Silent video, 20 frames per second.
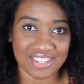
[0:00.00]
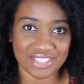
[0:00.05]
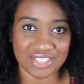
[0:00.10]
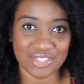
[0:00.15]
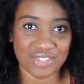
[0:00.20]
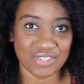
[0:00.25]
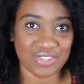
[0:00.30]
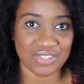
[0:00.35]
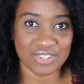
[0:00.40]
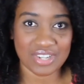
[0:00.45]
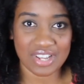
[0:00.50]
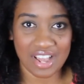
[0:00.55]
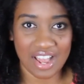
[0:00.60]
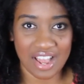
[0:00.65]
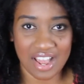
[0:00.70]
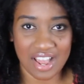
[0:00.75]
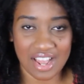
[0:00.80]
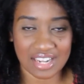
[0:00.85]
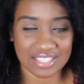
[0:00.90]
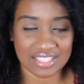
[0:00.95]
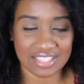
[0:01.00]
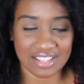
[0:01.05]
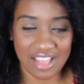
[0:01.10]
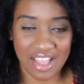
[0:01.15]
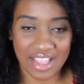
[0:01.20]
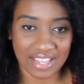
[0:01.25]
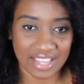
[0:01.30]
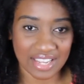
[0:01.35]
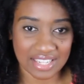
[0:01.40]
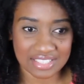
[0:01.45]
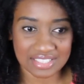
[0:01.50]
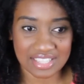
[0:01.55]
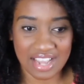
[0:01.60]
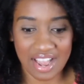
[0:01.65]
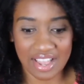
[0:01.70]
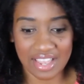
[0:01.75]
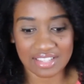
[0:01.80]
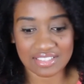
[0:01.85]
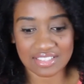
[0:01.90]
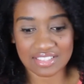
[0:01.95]
you know, I didn't like any
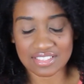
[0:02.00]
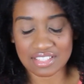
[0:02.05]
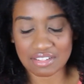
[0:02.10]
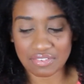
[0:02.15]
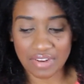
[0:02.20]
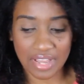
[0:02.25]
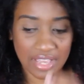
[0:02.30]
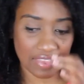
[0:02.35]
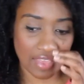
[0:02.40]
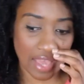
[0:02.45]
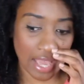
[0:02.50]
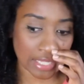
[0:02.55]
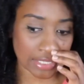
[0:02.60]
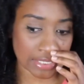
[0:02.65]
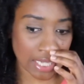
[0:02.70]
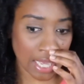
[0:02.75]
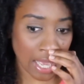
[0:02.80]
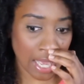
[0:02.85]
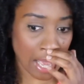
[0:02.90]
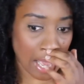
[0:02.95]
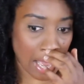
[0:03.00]
diets and stuff like that.